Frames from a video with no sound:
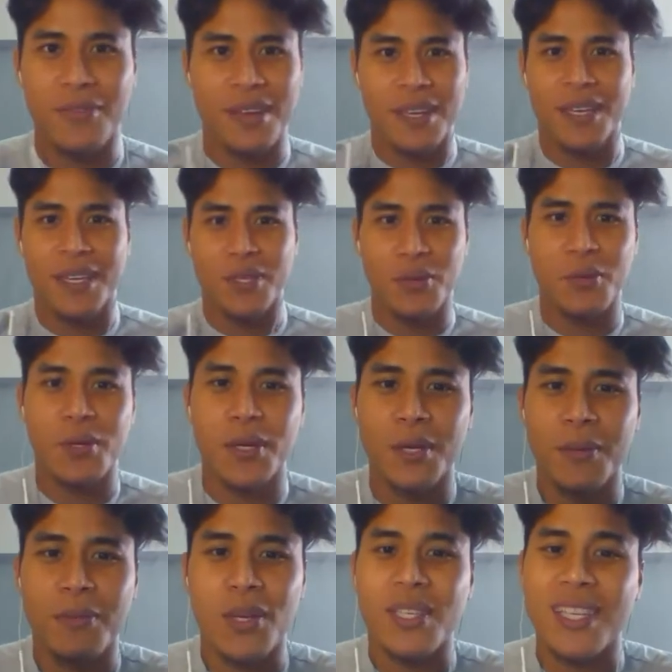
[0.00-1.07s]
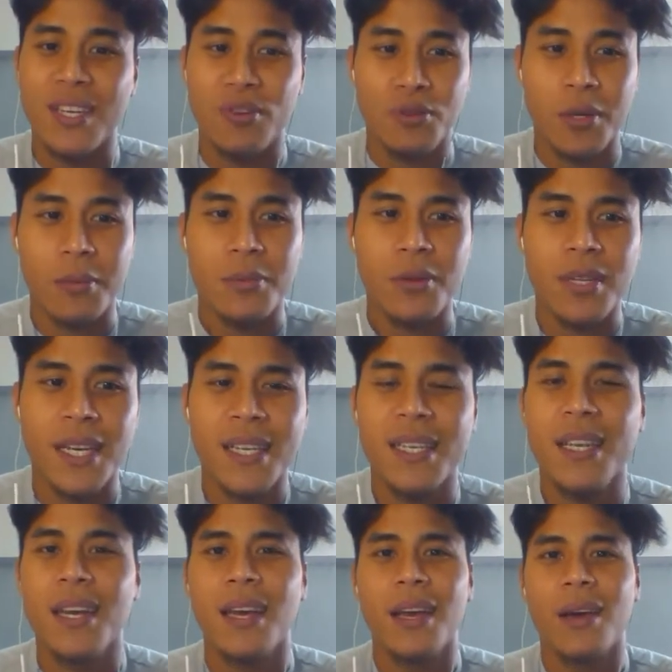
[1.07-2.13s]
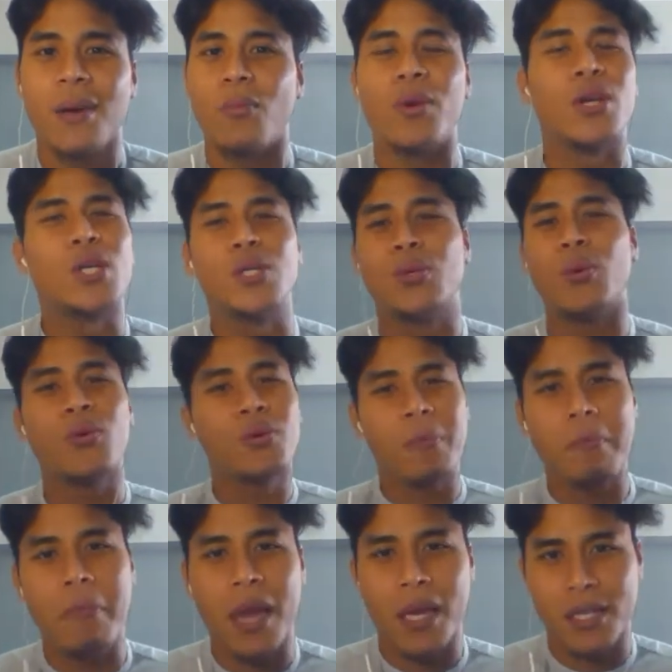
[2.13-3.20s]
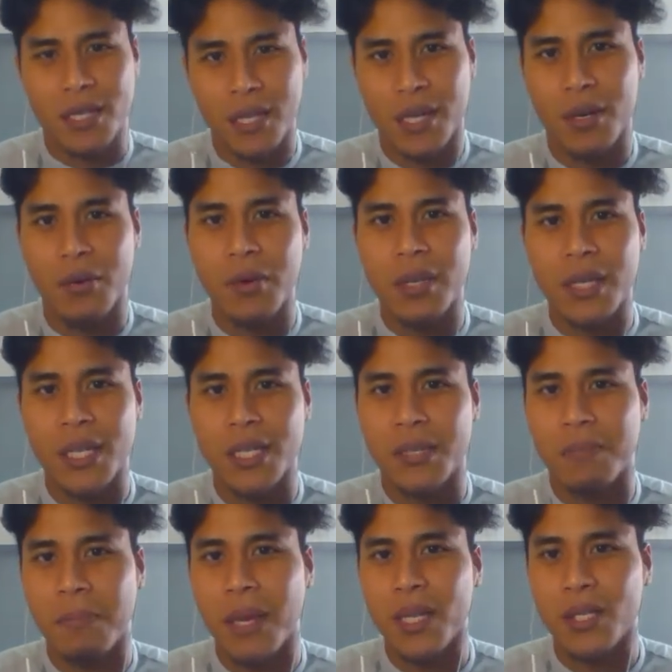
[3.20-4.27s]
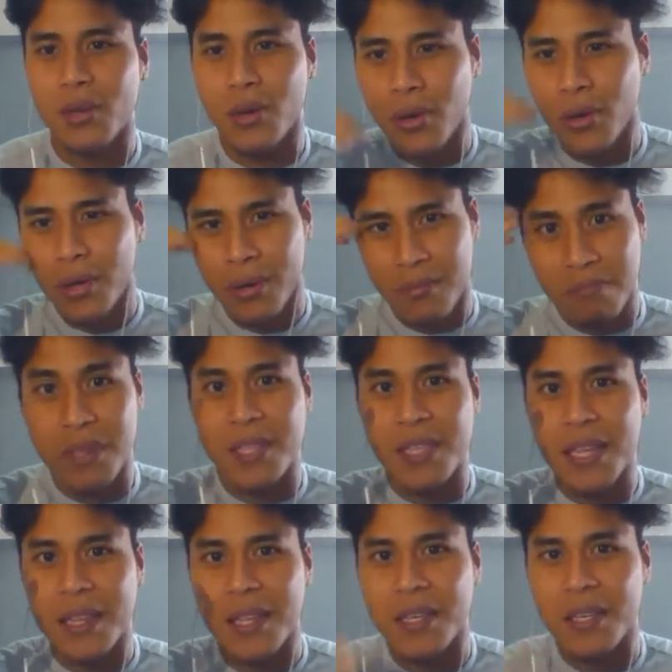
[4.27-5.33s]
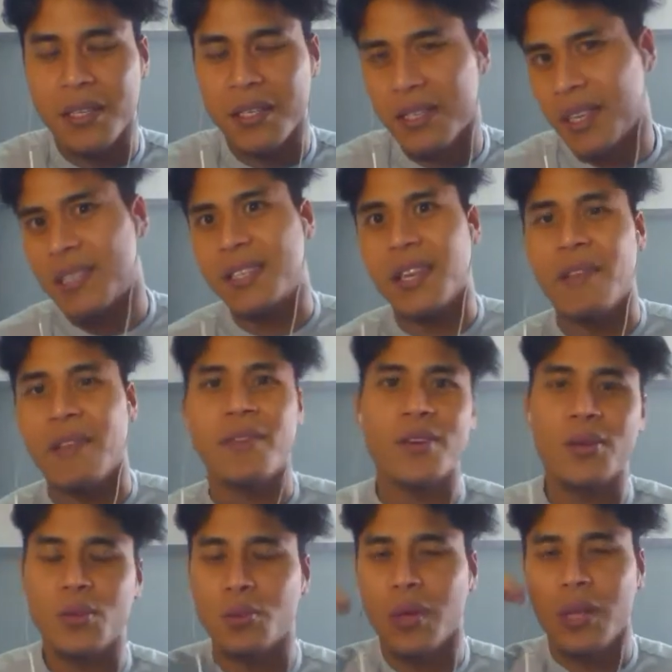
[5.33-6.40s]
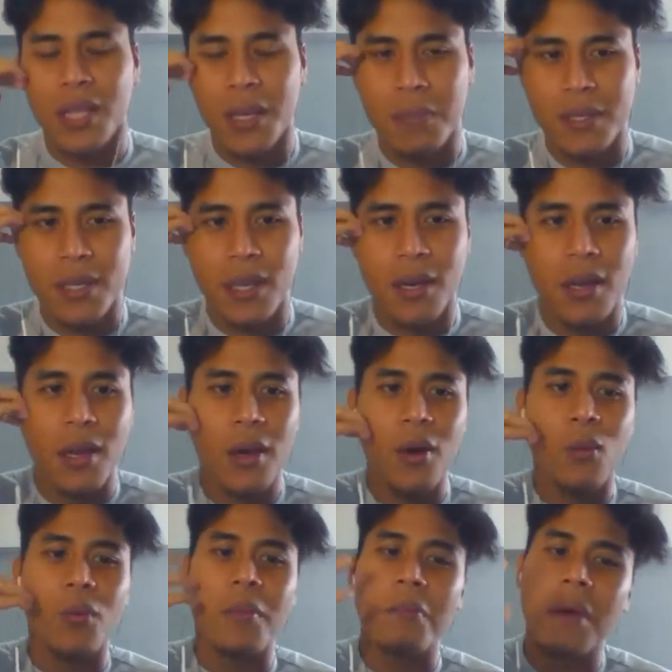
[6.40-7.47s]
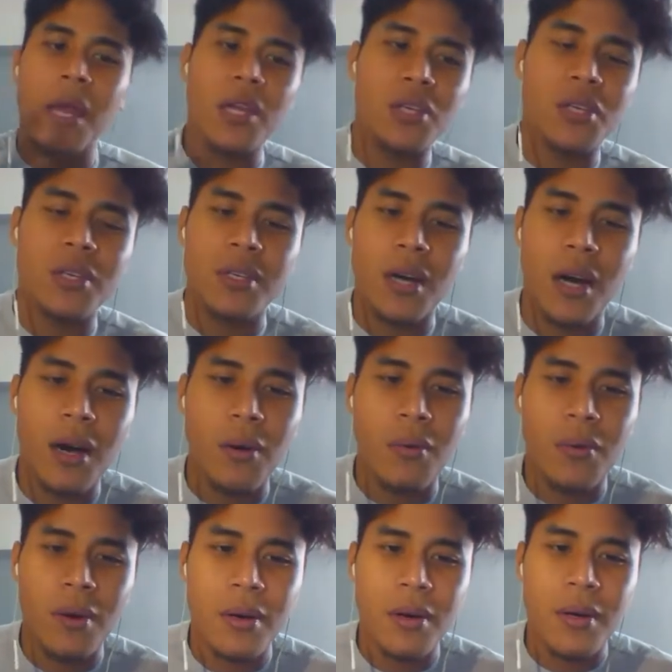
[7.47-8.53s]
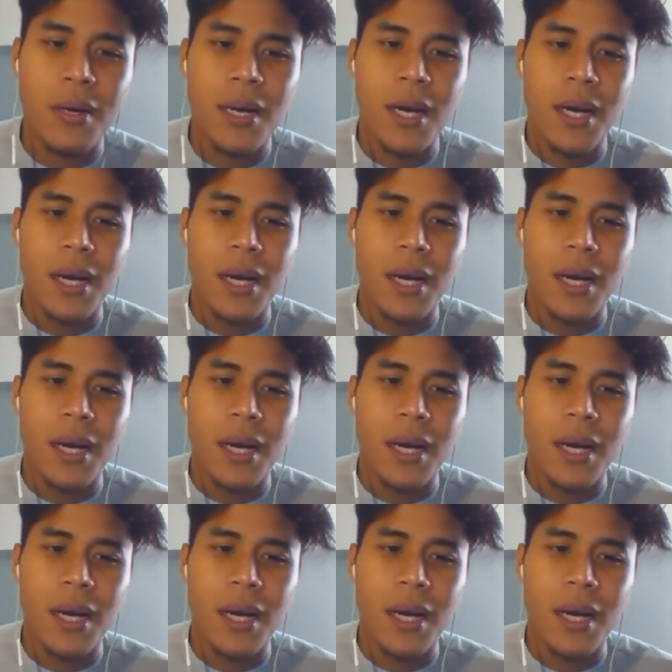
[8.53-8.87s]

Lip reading: really assure you, because in crypto land, we don't measure our returns based on percentages, say 7 or 20%. We measure our